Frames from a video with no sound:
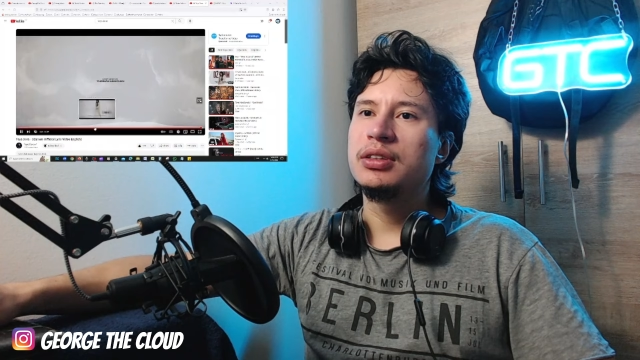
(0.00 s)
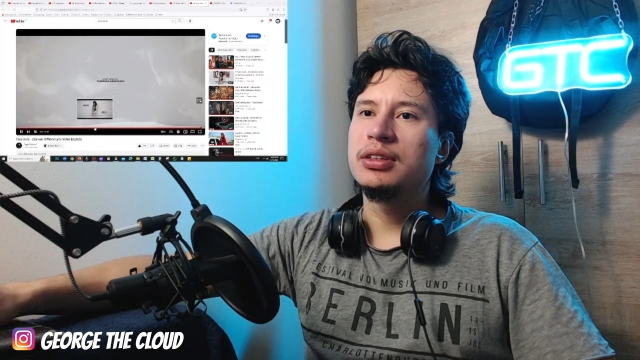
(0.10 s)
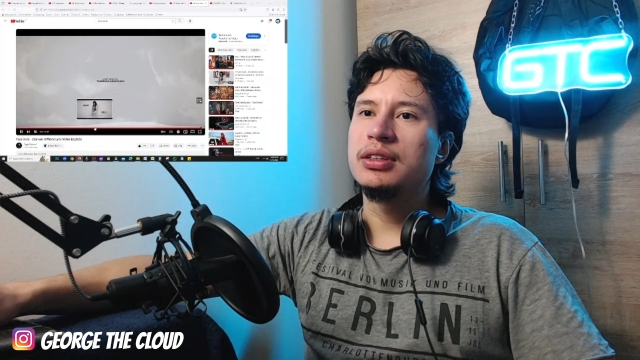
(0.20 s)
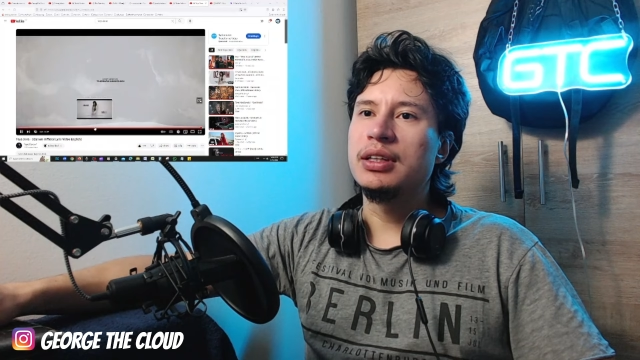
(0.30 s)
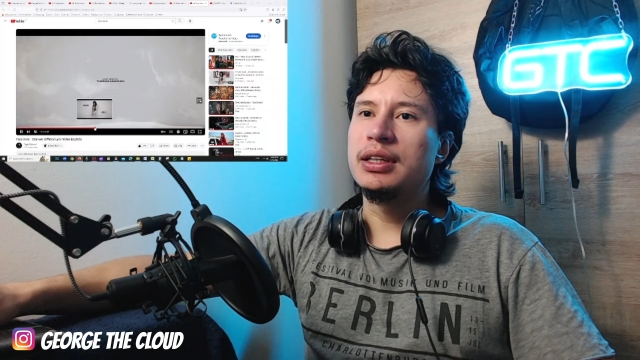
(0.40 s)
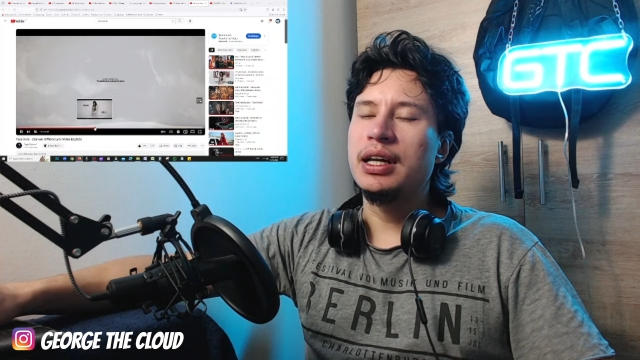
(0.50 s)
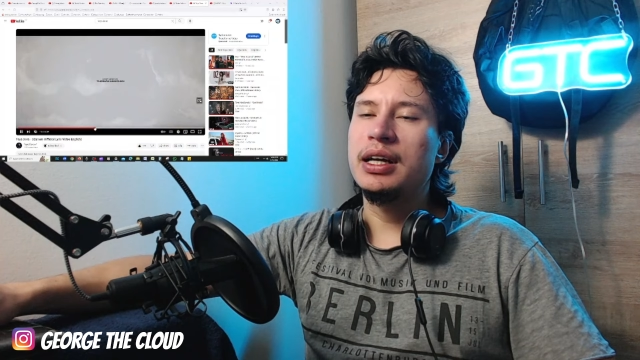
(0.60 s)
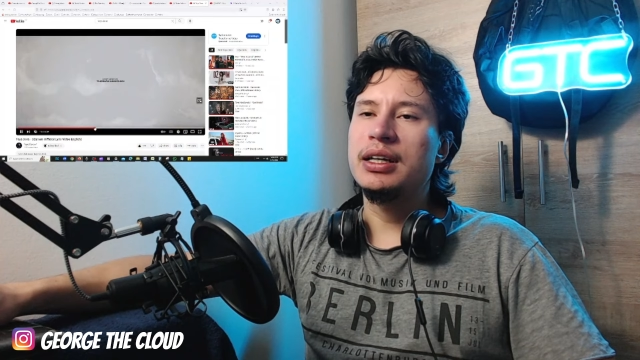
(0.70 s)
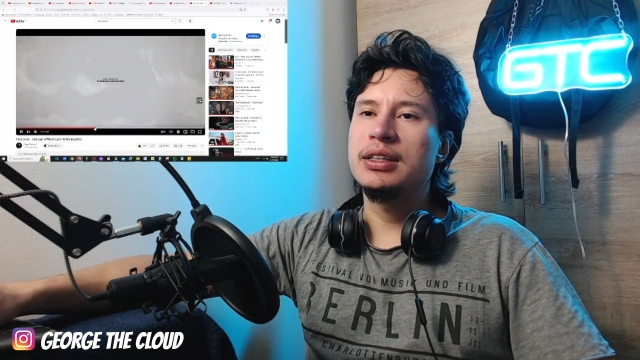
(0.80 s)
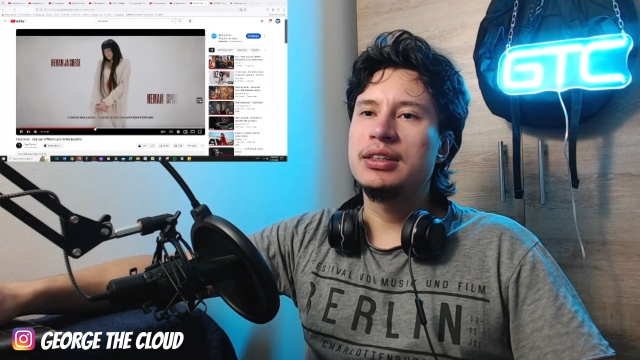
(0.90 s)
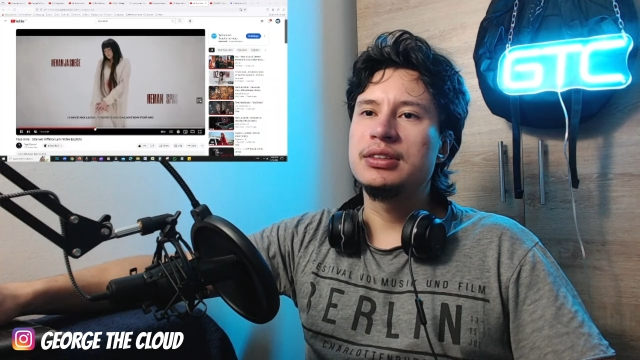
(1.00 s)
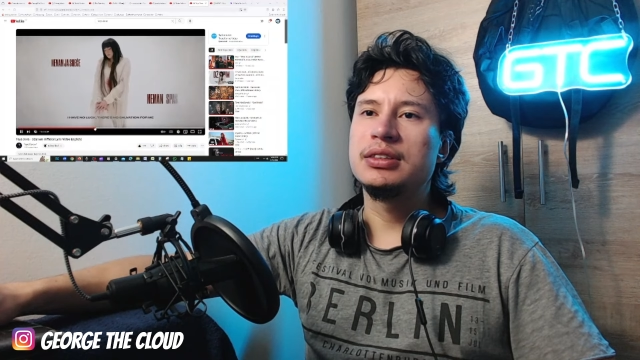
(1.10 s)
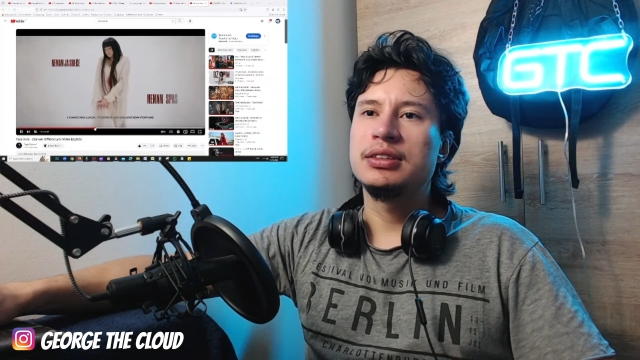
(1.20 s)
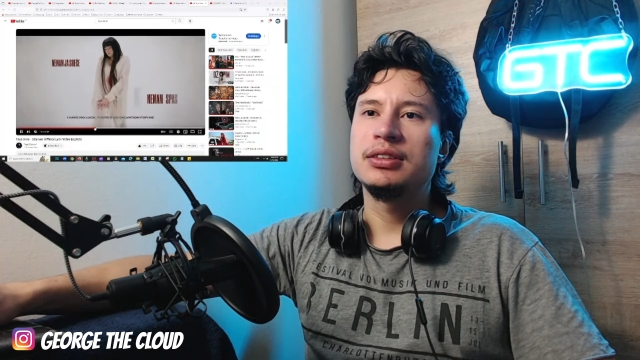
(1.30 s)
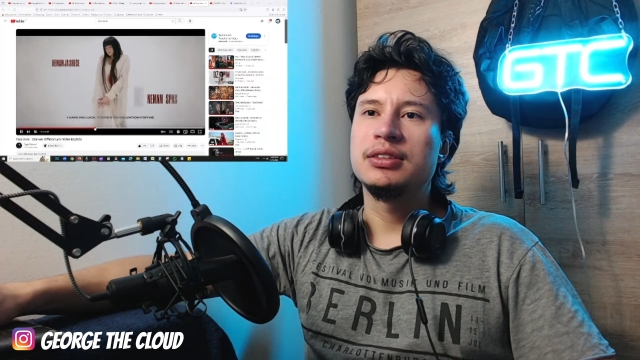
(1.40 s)
that is
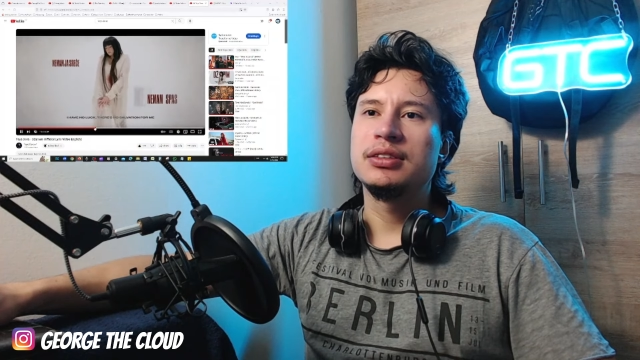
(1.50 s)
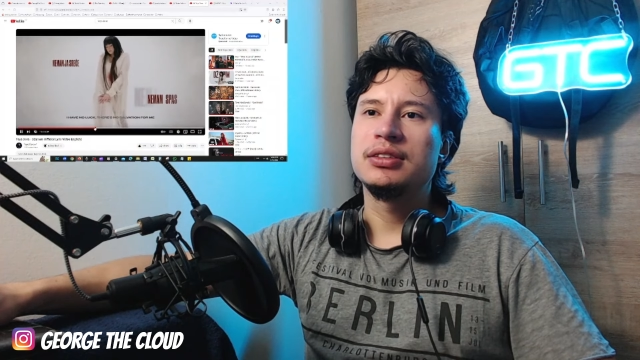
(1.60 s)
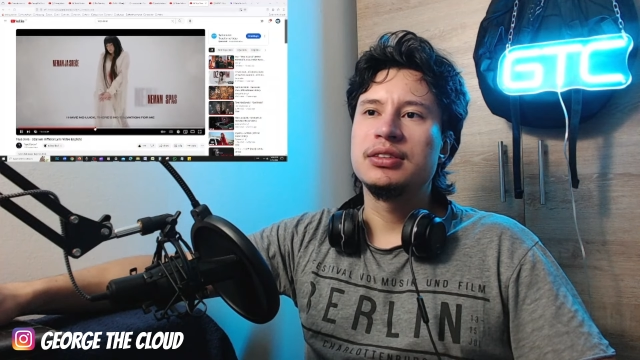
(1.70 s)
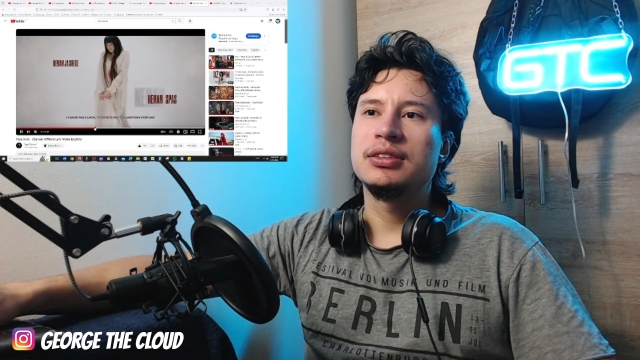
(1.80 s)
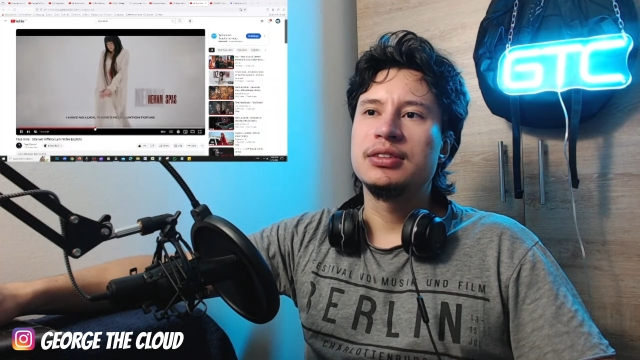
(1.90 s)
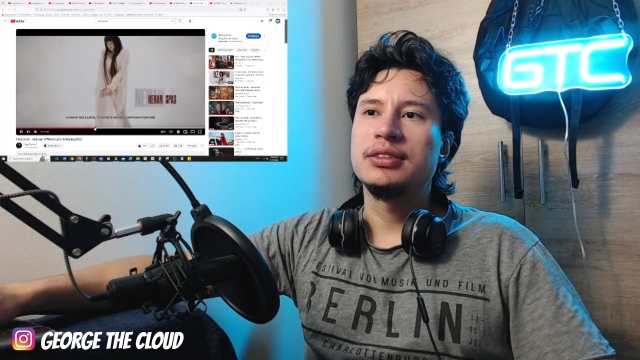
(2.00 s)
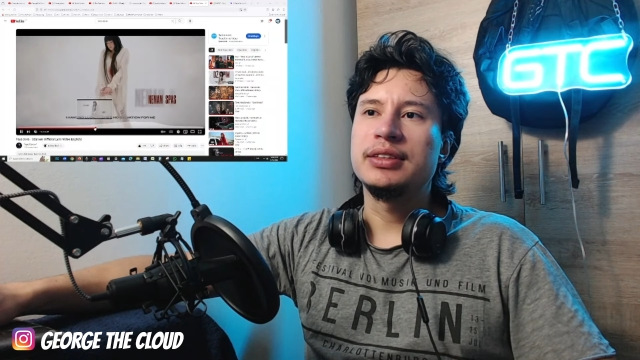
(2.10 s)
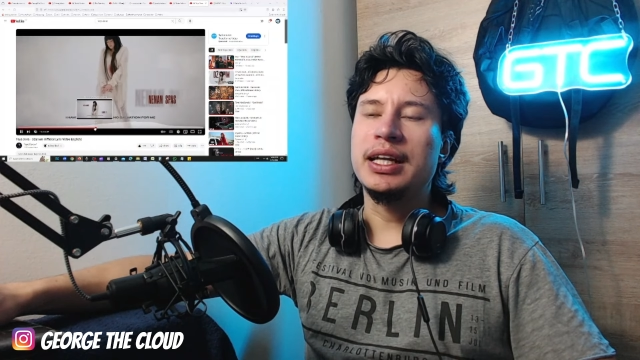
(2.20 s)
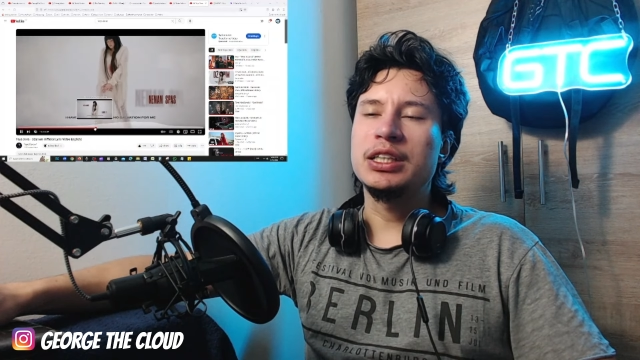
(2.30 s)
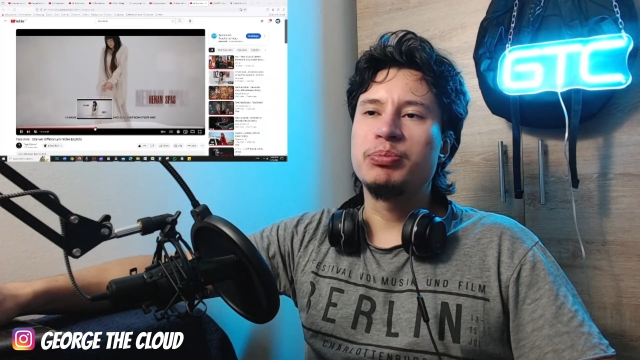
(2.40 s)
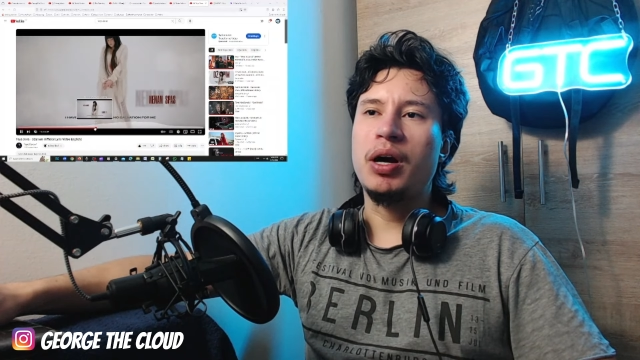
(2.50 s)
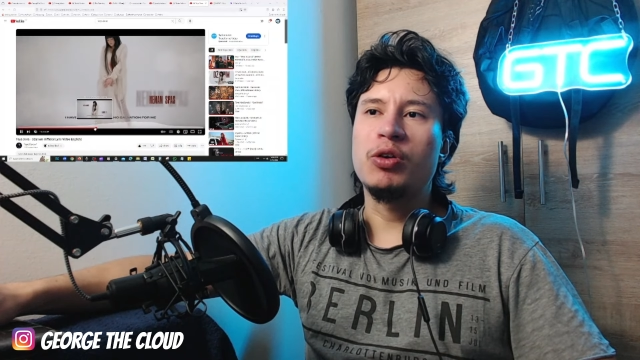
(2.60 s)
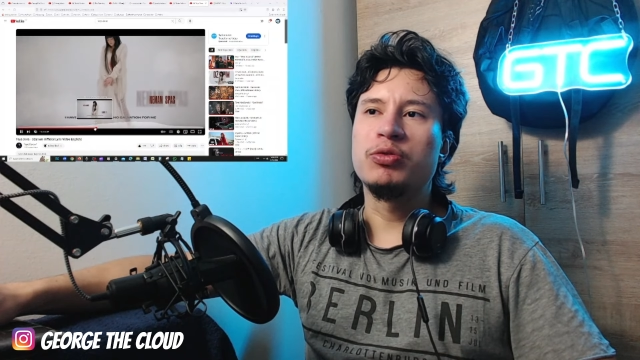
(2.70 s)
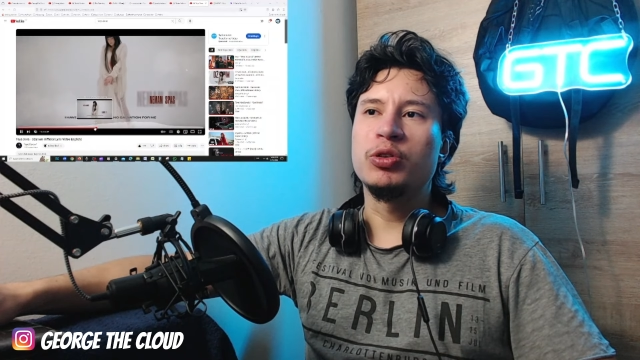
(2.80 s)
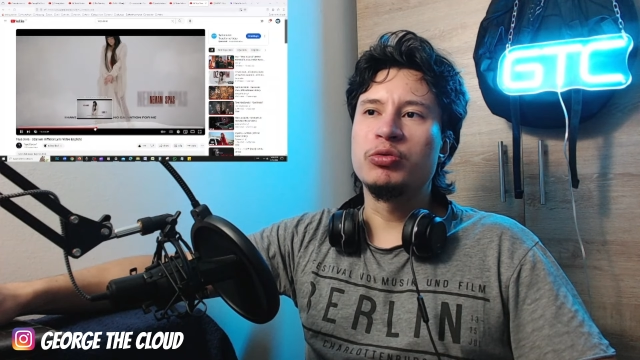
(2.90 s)
that is powerful
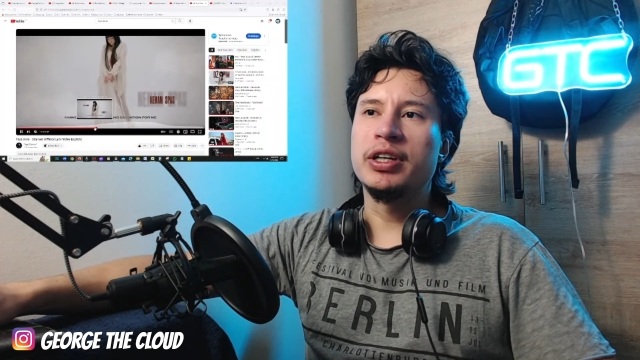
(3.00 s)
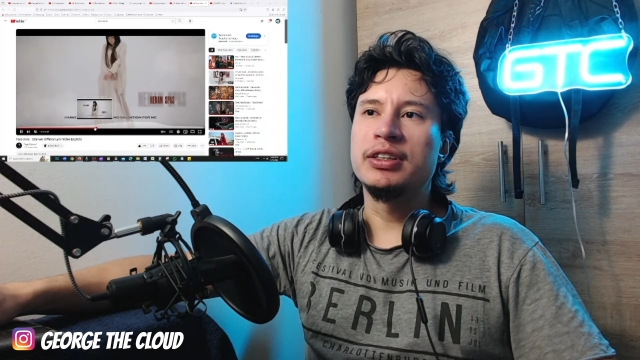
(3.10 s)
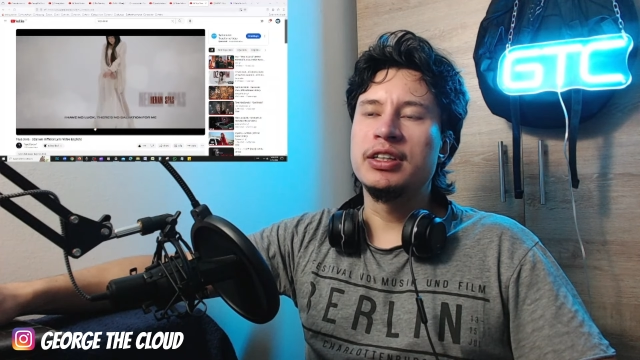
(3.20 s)
right there.